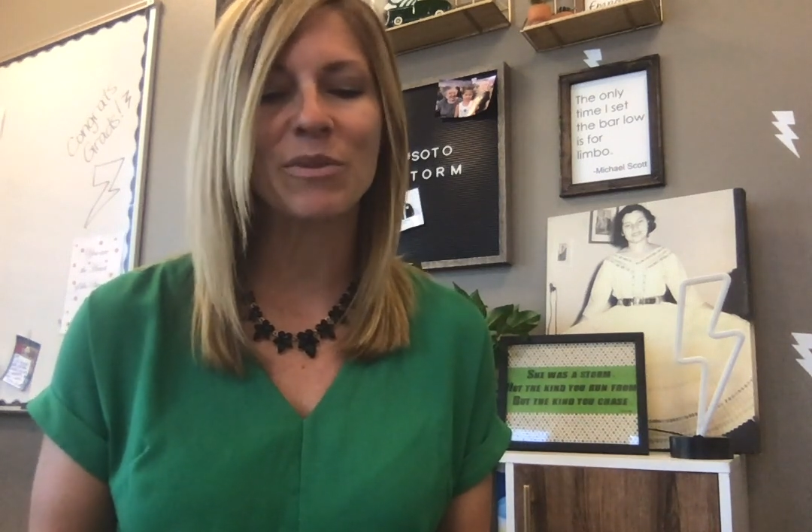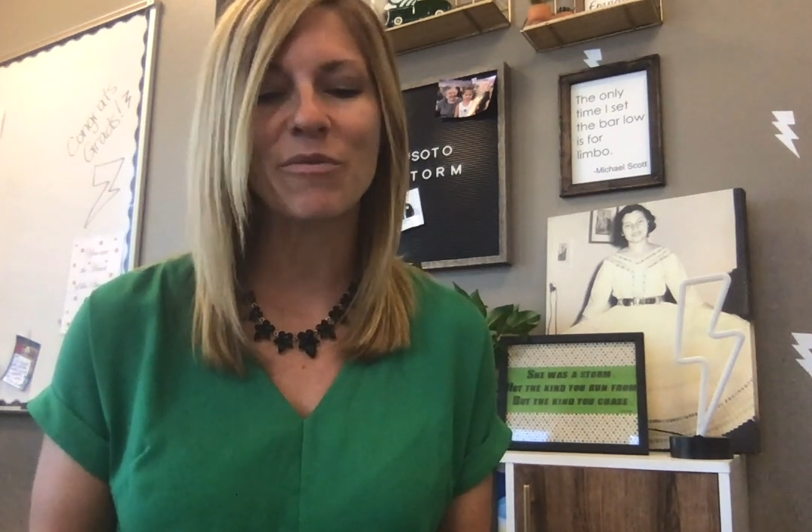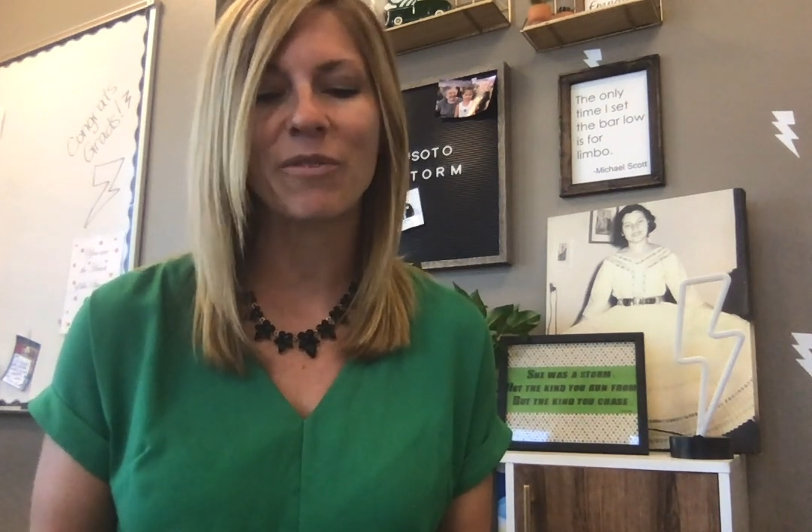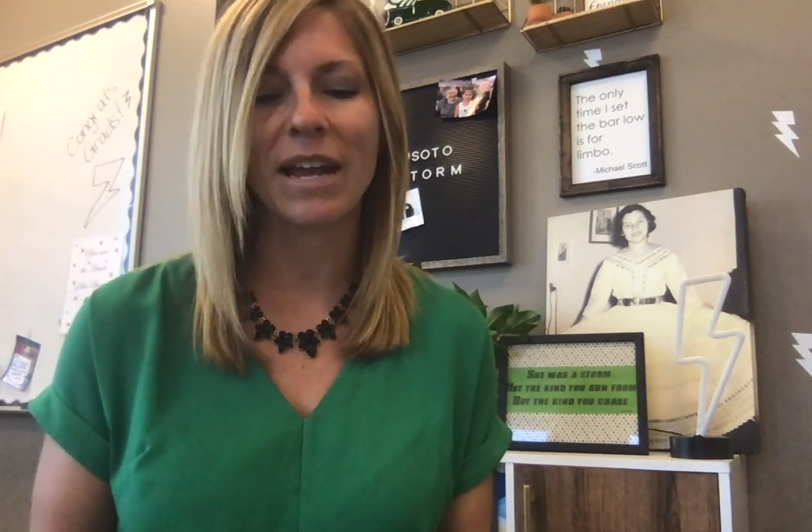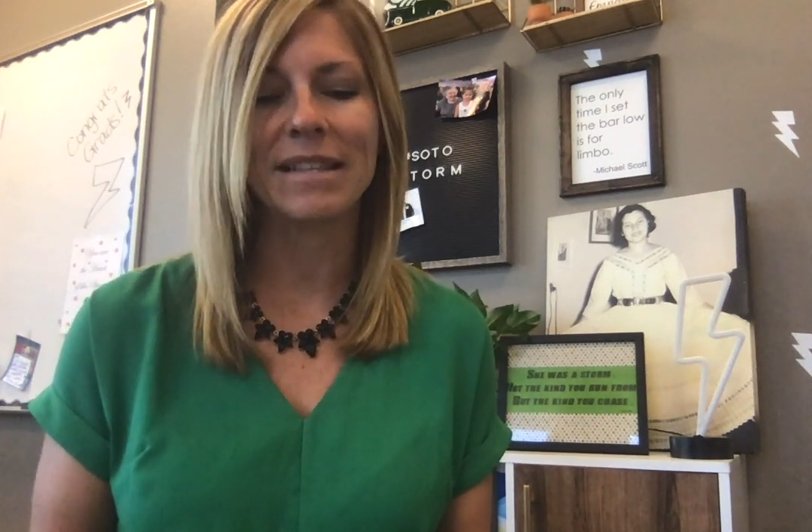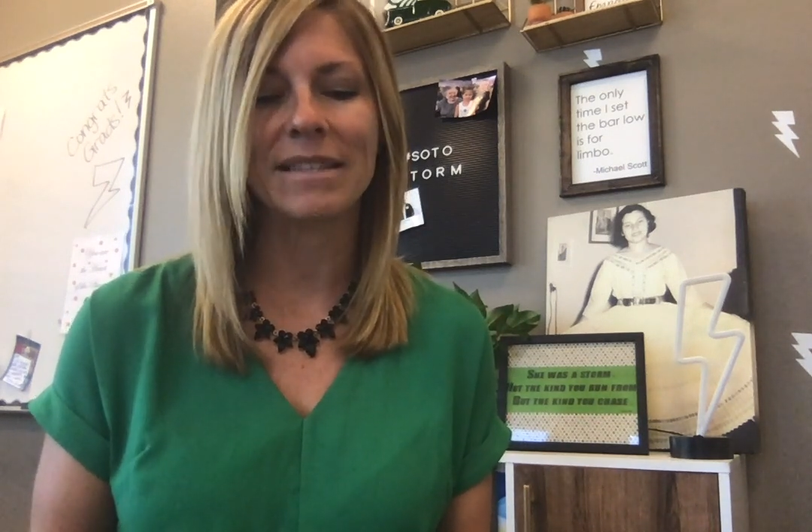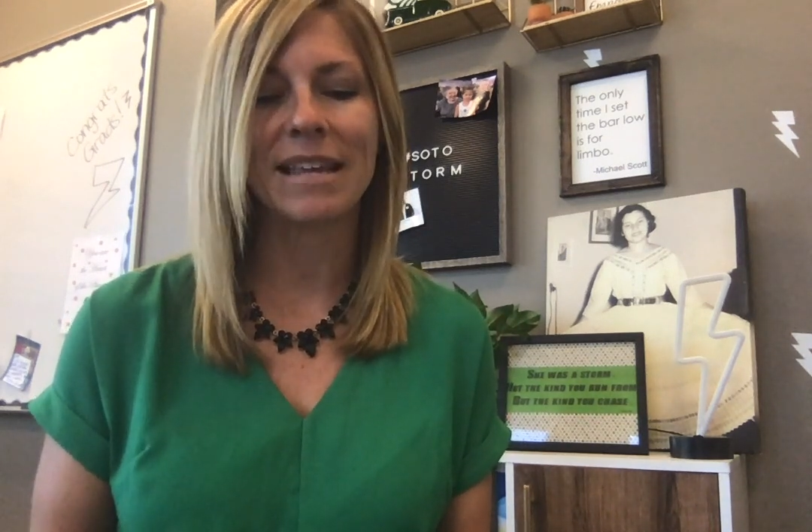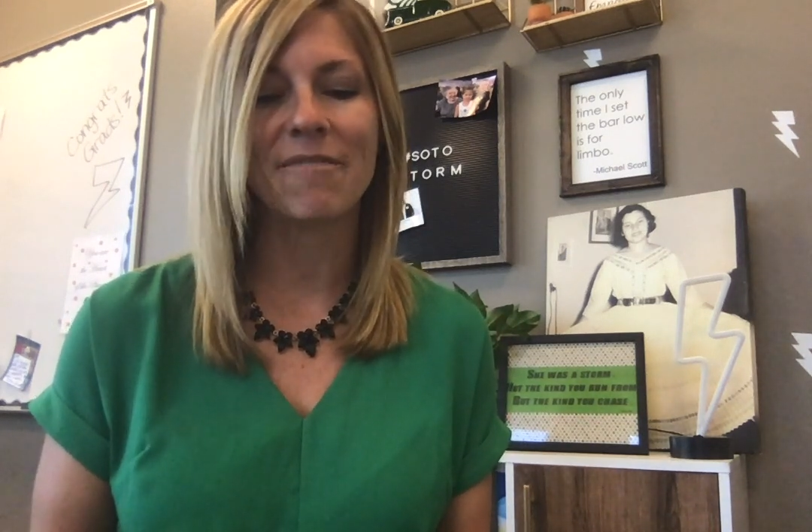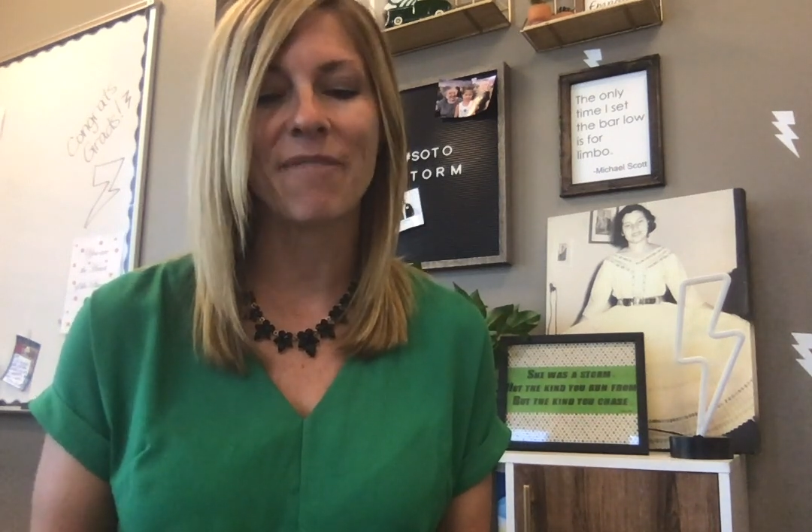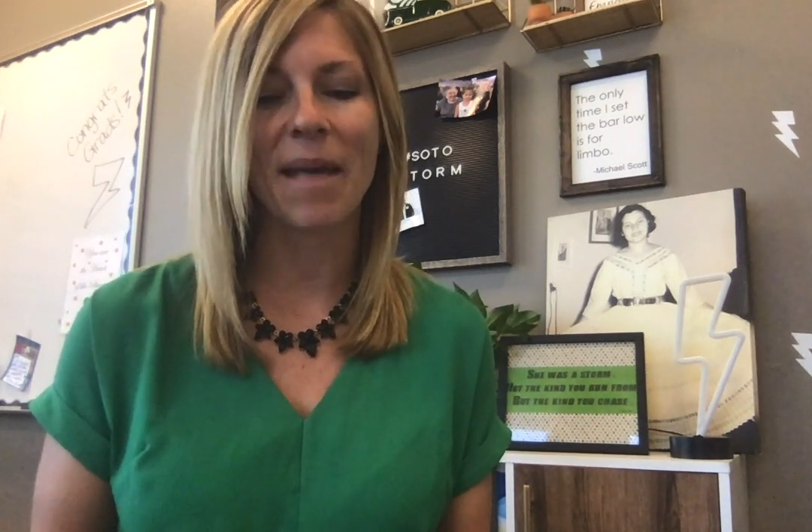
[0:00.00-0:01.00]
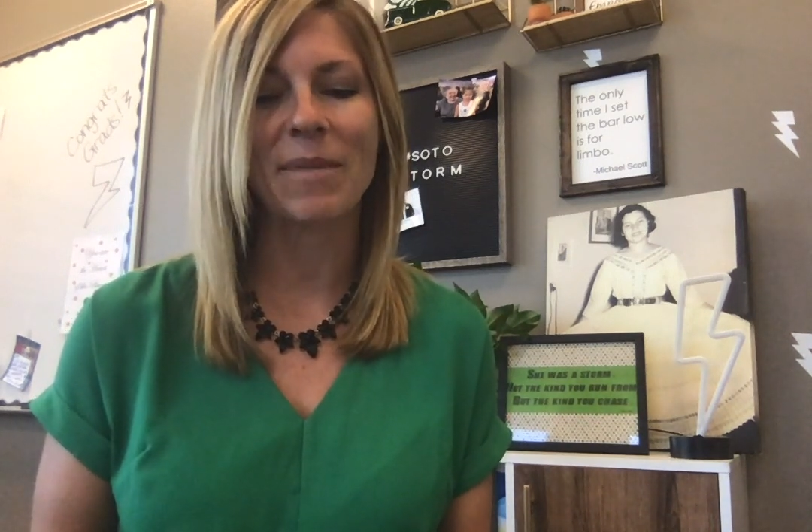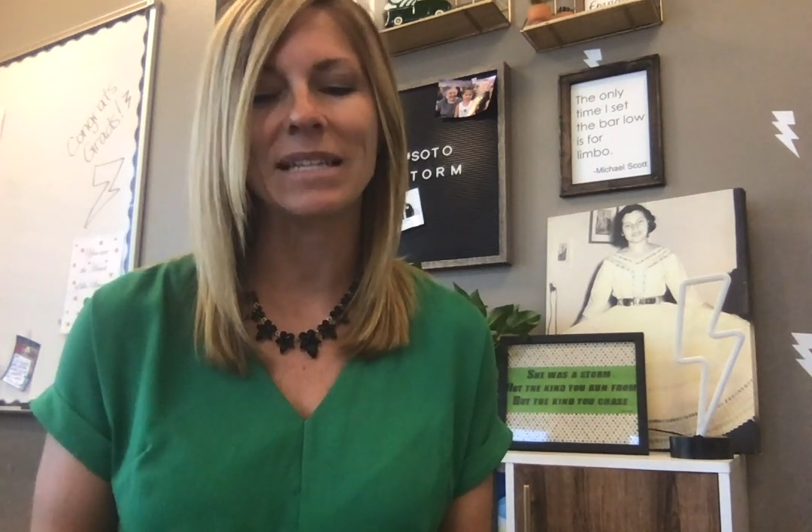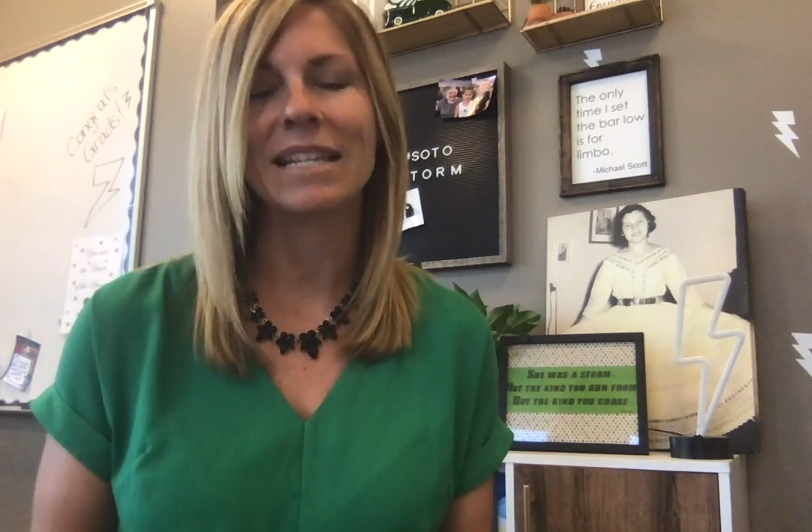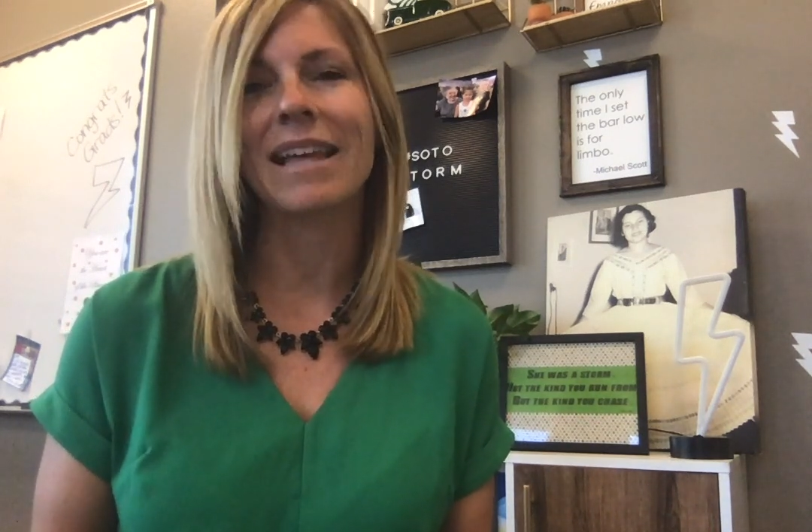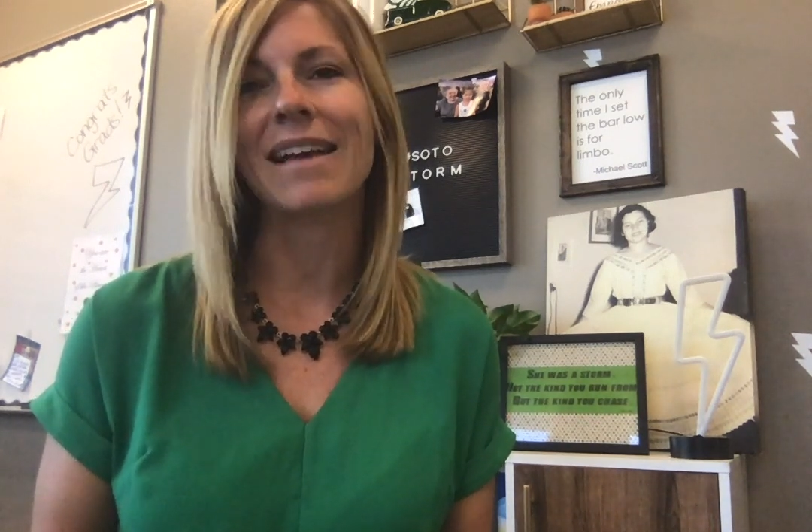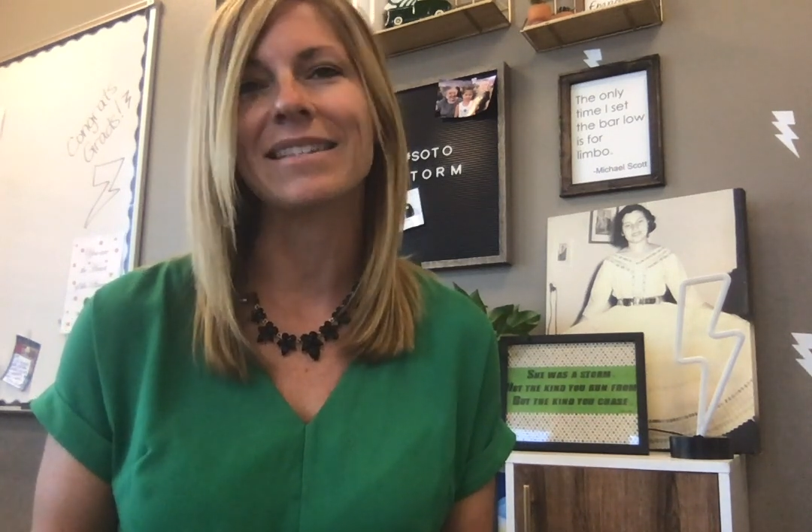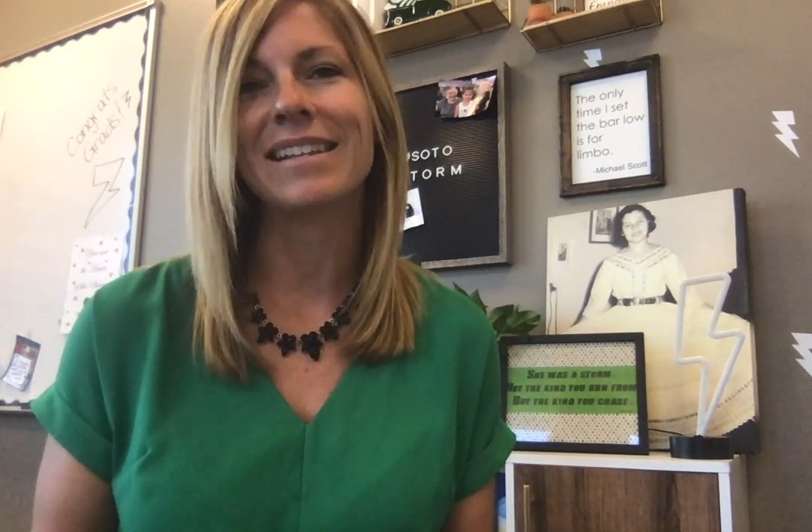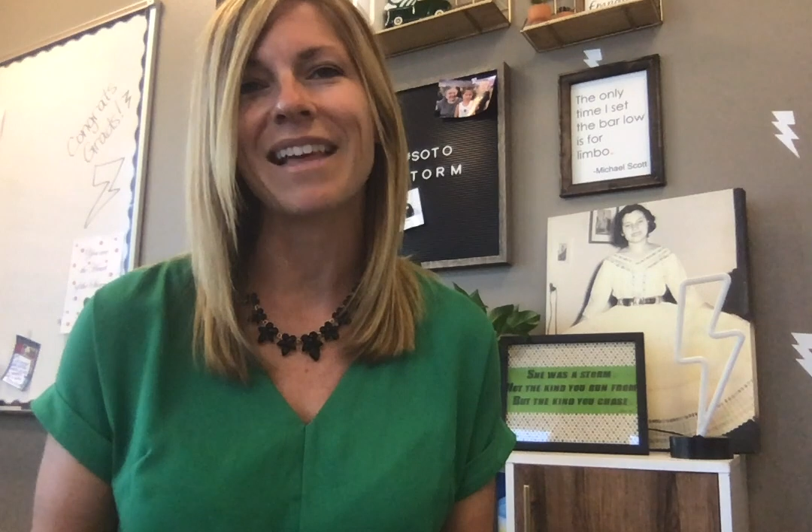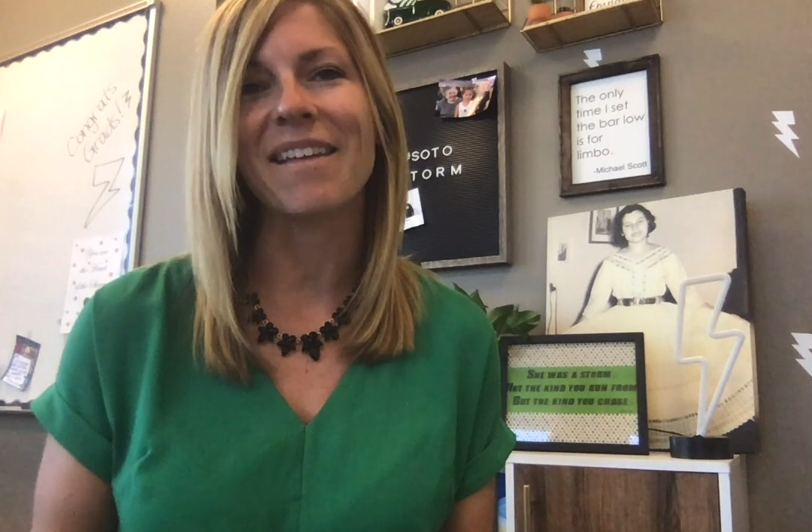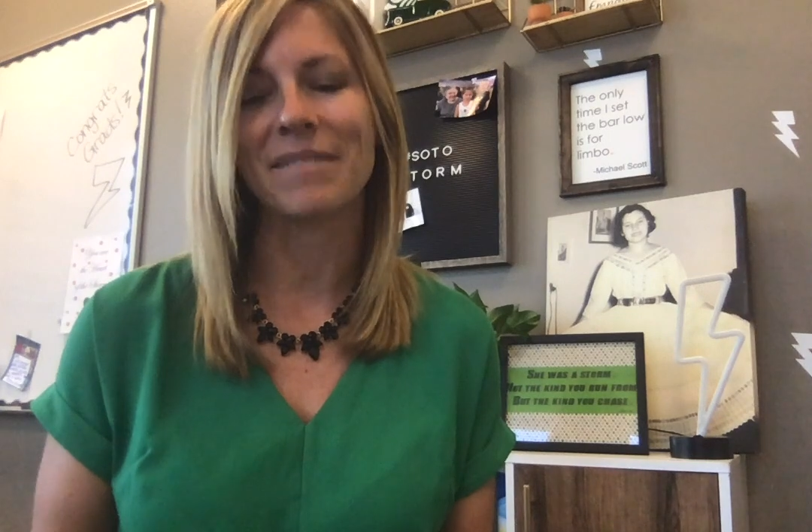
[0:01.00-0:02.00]
with friends and family to last a
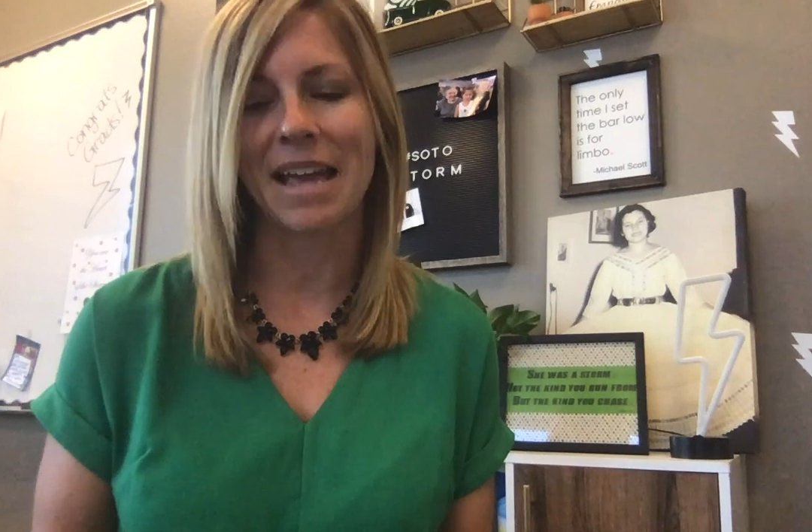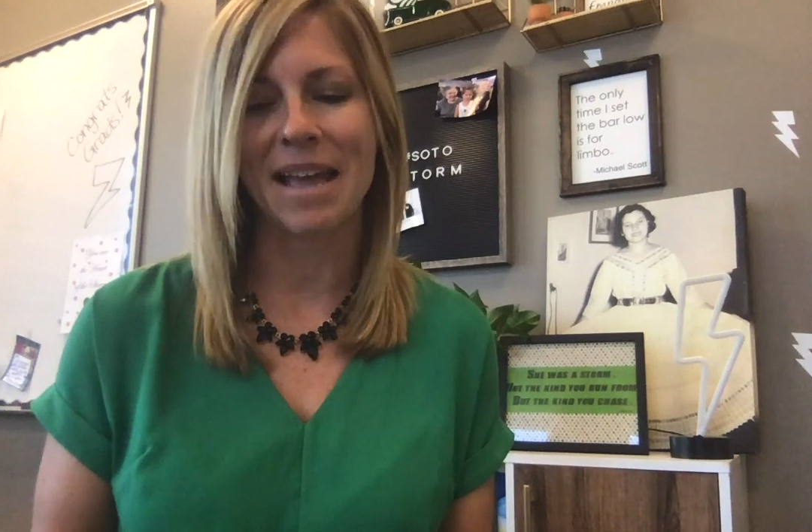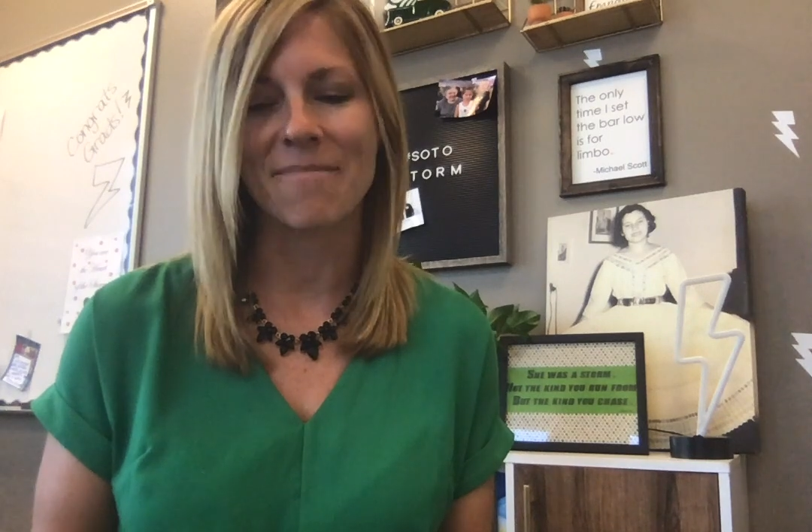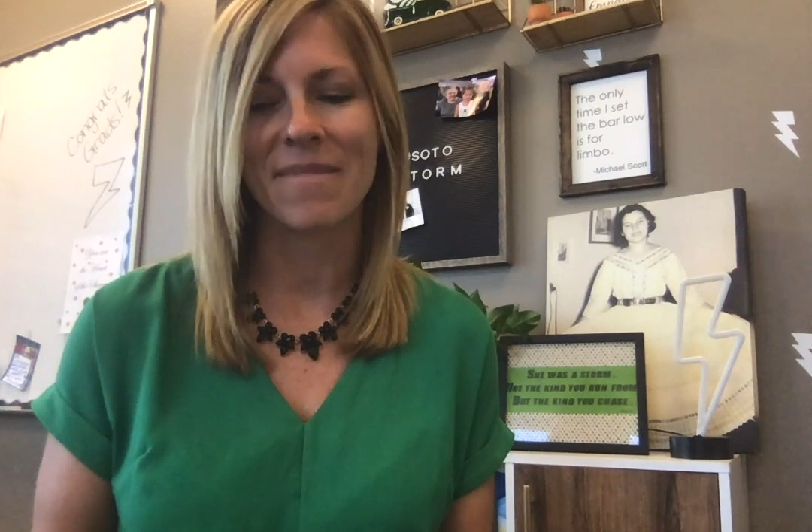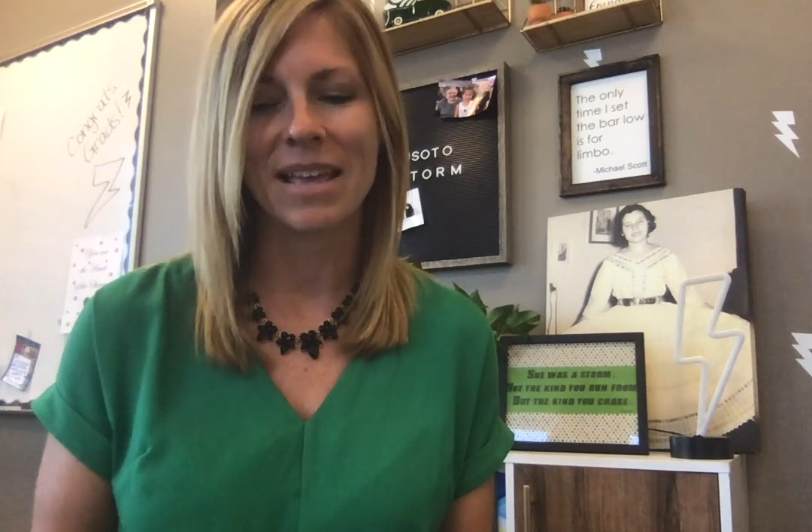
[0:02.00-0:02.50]
lifetime,